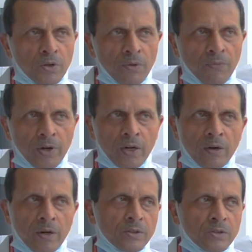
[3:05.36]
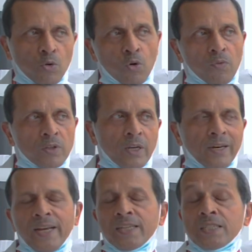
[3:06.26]
kya karna hai,
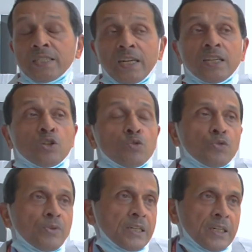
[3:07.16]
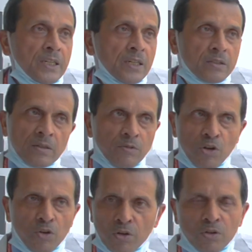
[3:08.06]
kya exercises karna hai. And they were
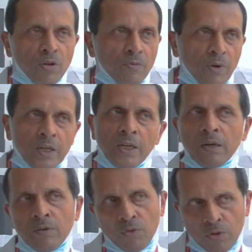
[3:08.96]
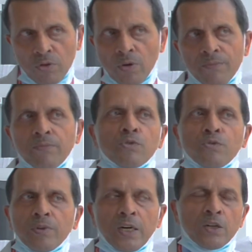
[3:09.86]
very helpful, and they were
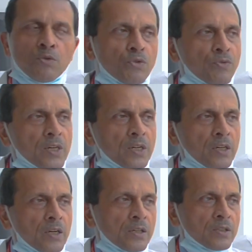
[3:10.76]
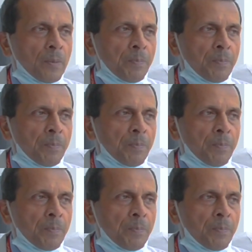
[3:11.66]
willing to listen to us.